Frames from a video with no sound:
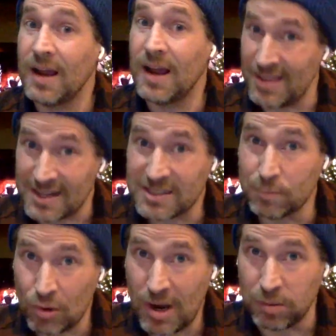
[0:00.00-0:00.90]
And that's a
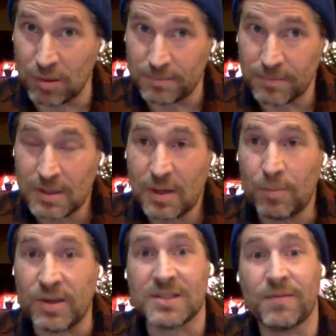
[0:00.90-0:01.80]
problem,
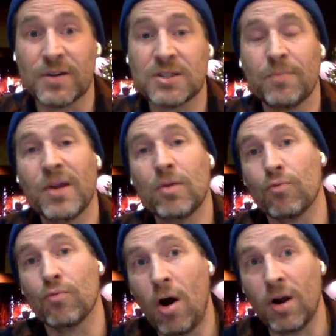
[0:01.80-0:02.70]
because if there's something
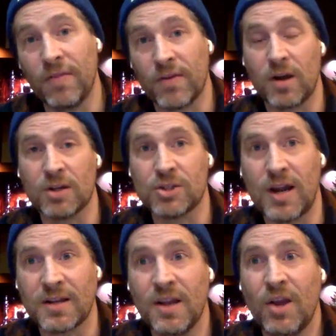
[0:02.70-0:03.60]
wrong in the
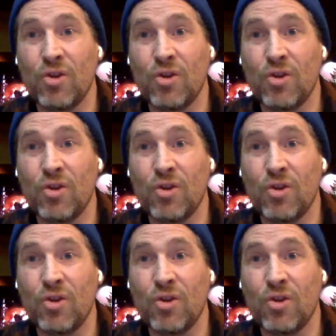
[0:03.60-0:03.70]
contract,